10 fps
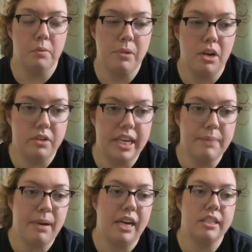will be no
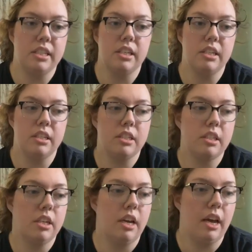take backsies